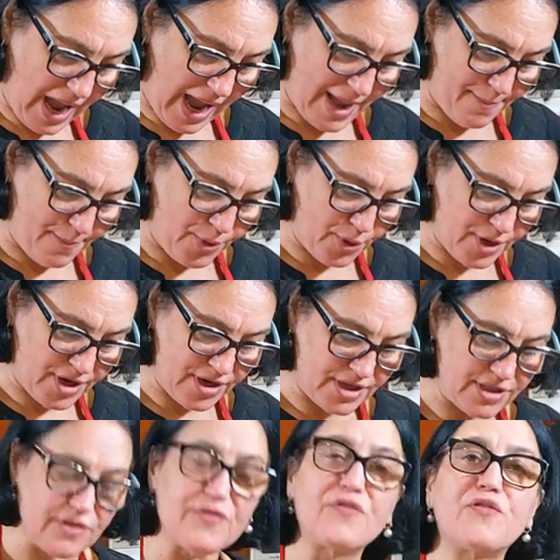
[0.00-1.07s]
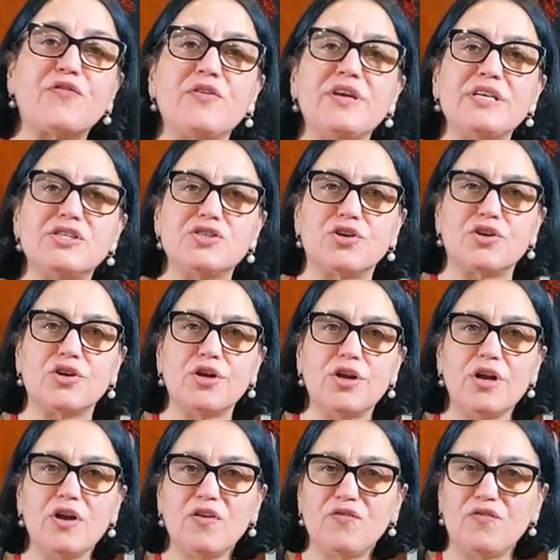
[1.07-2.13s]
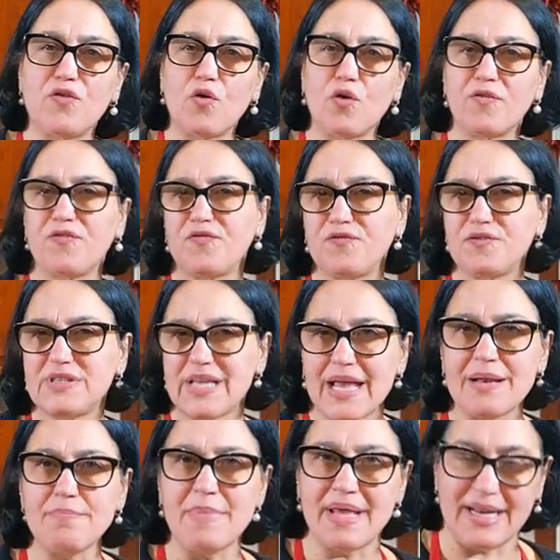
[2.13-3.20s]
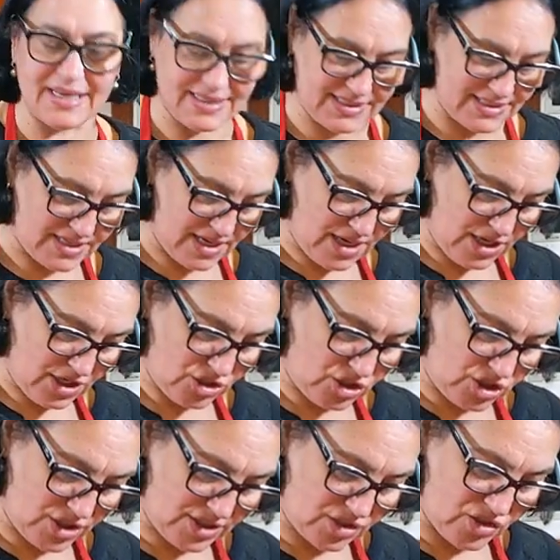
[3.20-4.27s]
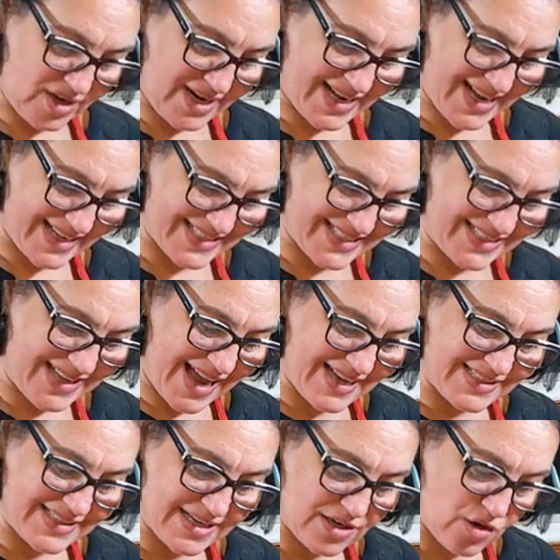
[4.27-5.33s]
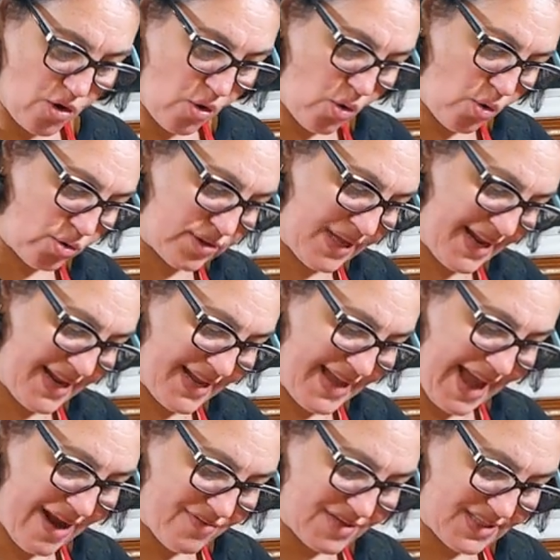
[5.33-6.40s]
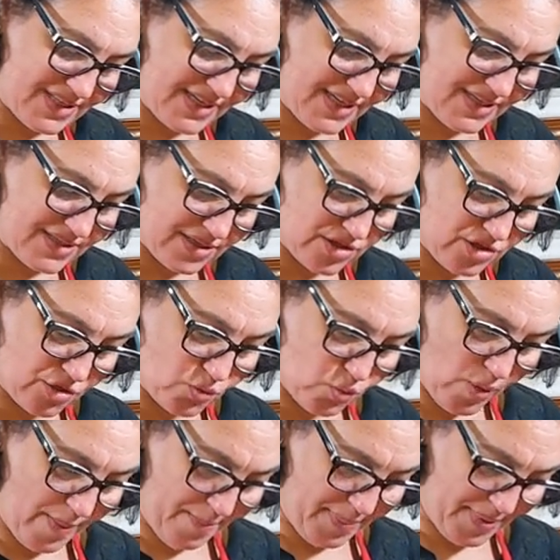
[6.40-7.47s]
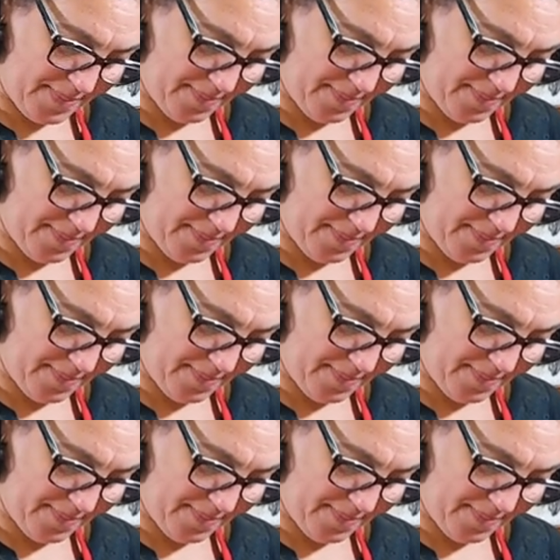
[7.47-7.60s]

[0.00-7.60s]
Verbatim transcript: I put it in the freezer for ten minutes just so that it gets nice and cold and it guarantees a good whip.